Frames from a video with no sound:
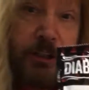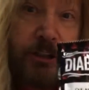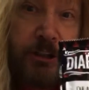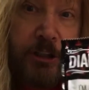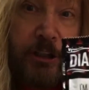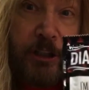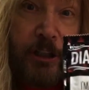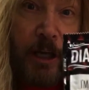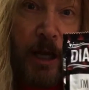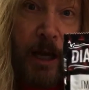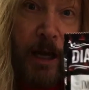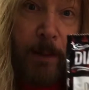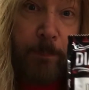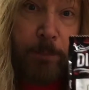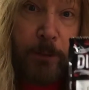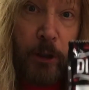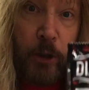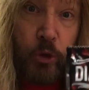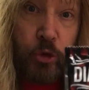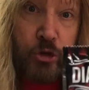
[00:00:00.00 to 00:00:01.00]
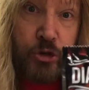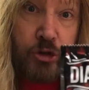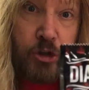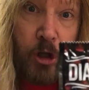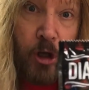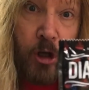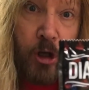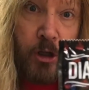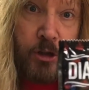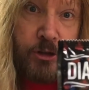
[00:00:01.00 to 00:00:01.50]
Diablo
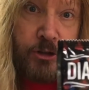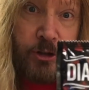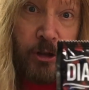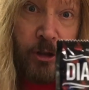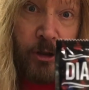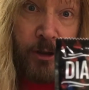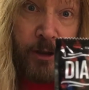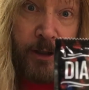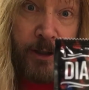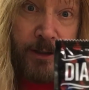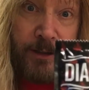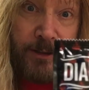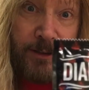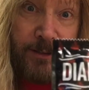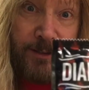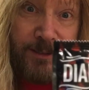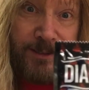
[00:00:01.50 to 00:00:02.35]
sauce on it.